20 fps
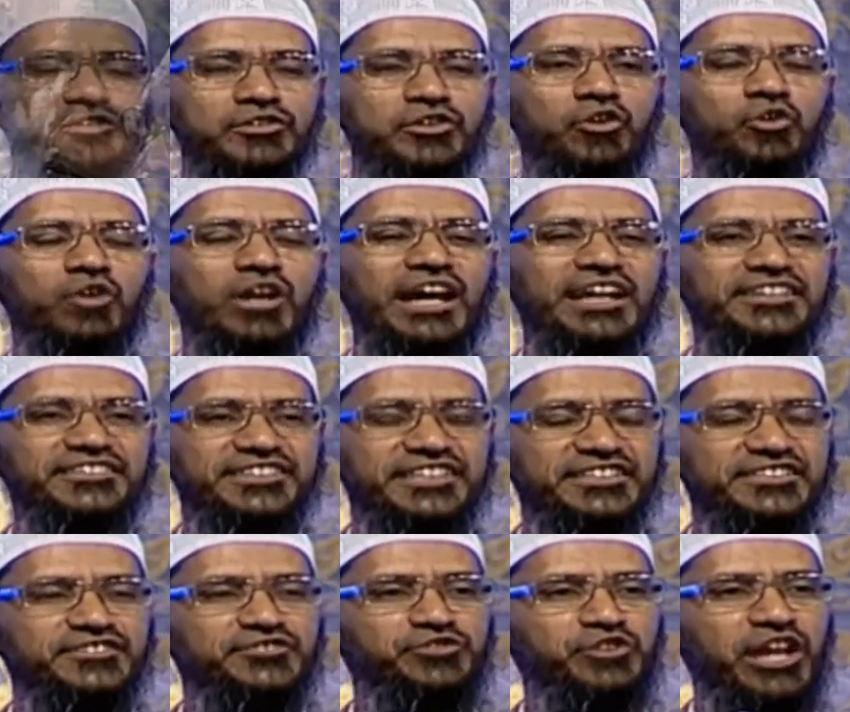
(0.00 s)
the Quran
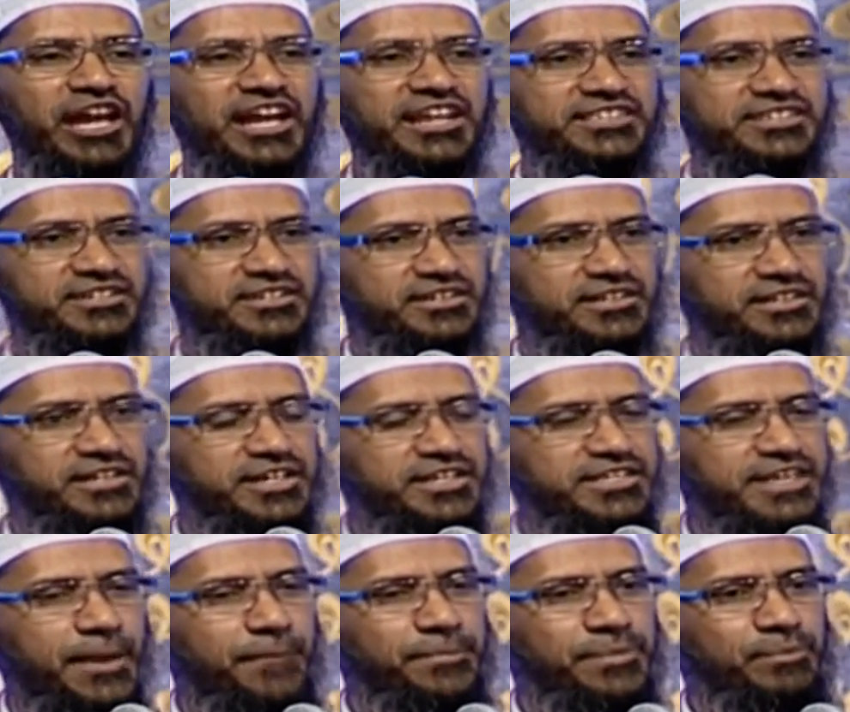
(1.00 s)
says in Surah Hajj,
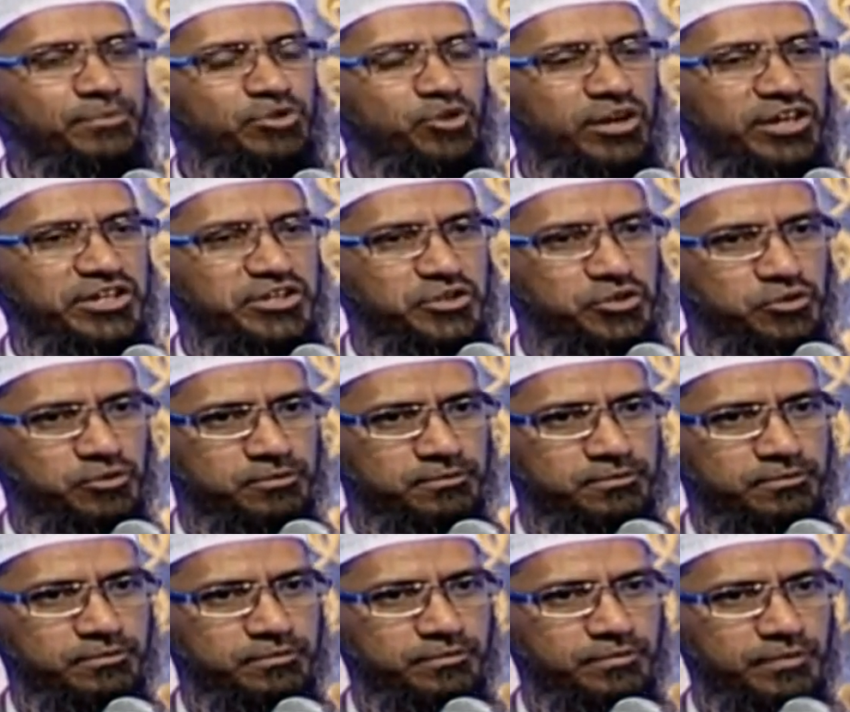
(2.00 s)
chapter number twenty-two,
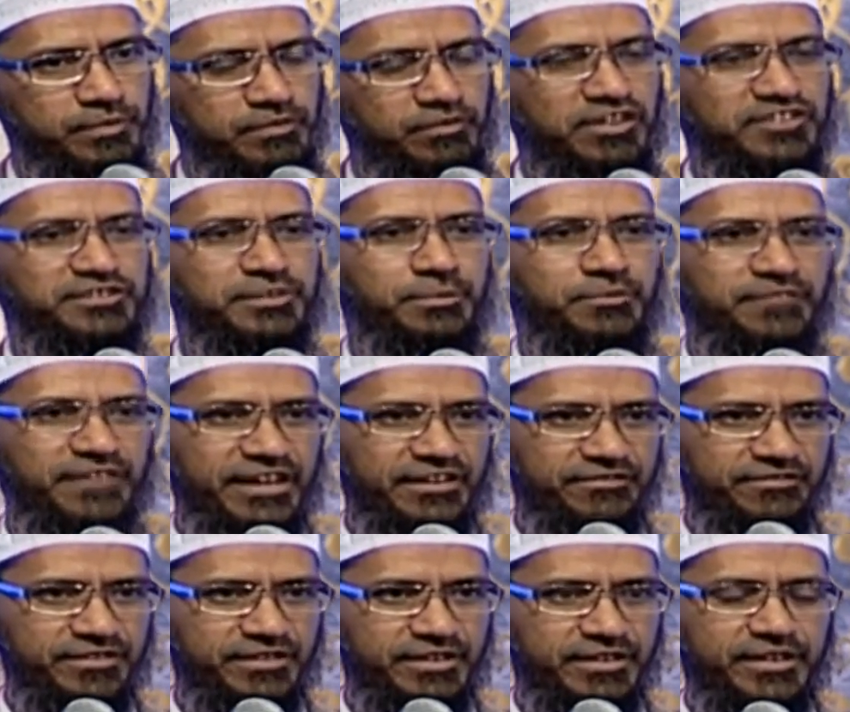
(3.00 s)
verse number five,
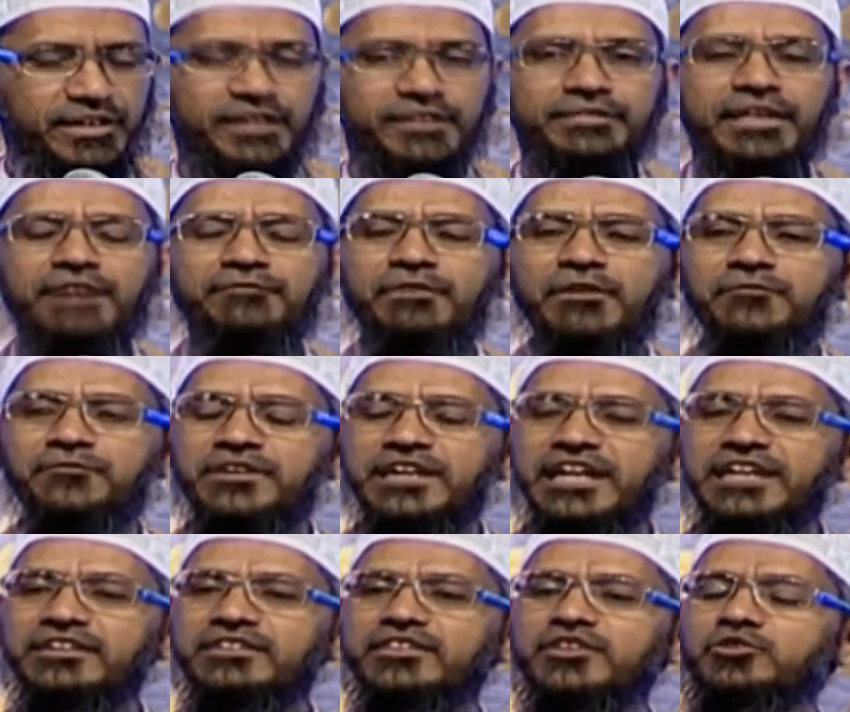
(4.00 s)
that we have
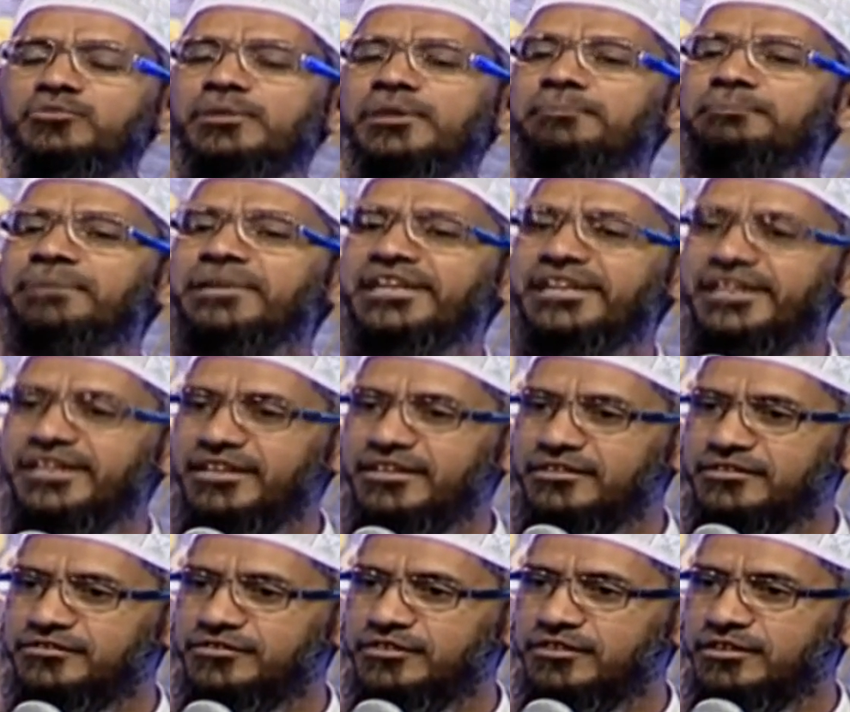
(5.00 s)
created the human
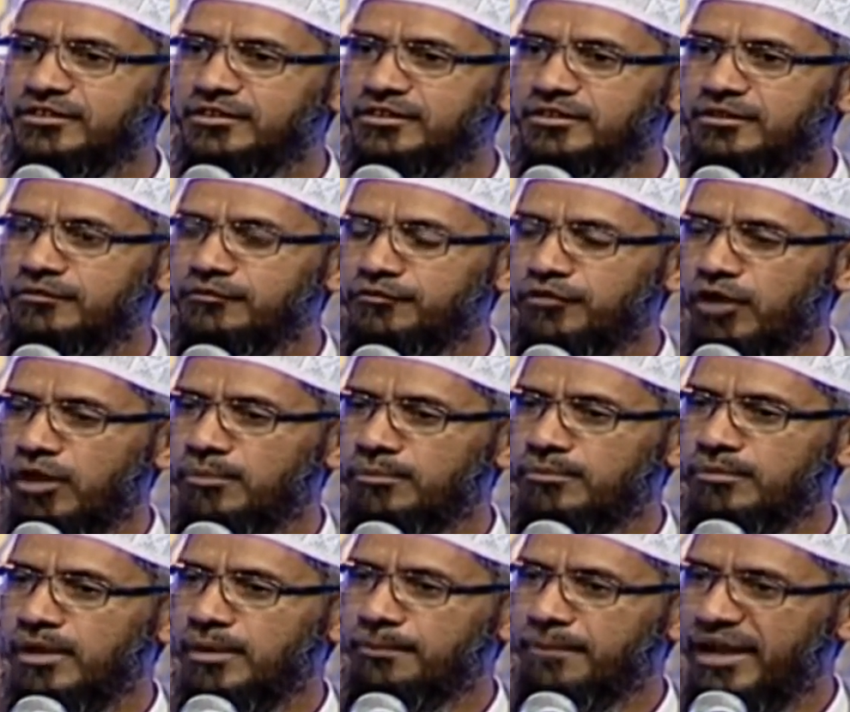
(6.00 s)
beings
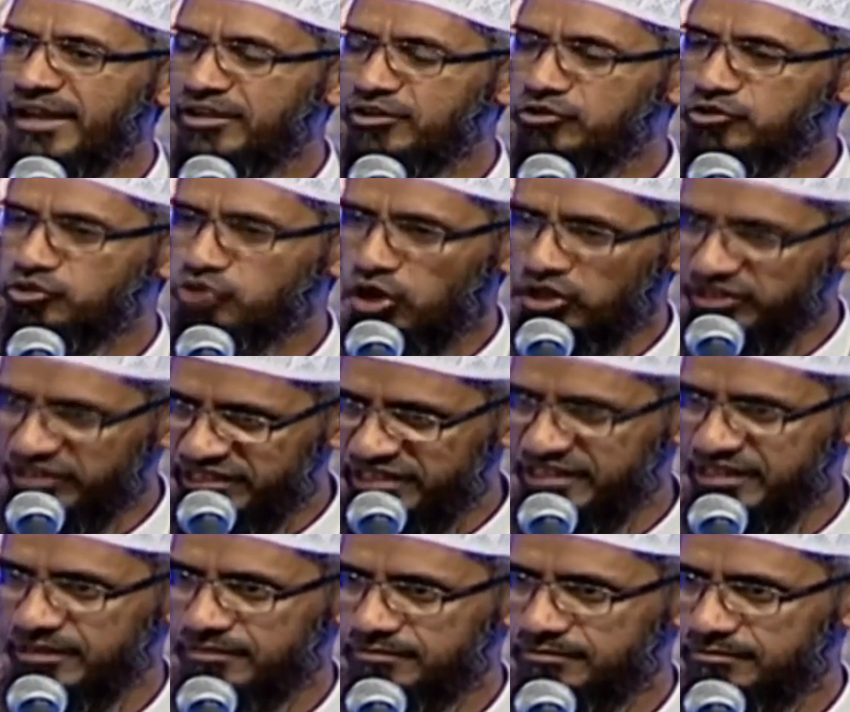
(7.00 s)
from a minute
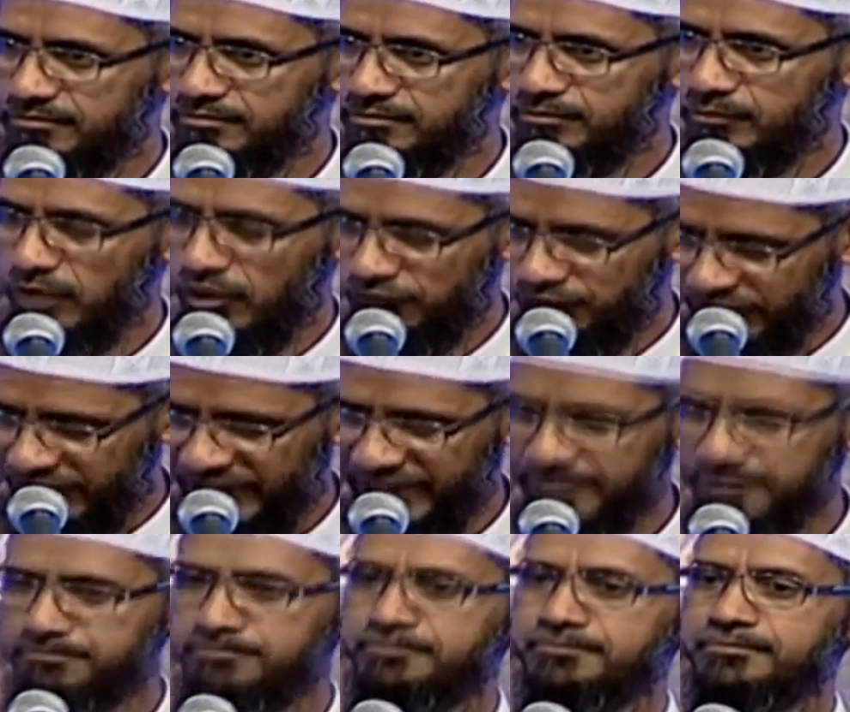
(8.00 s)
quantity of clay,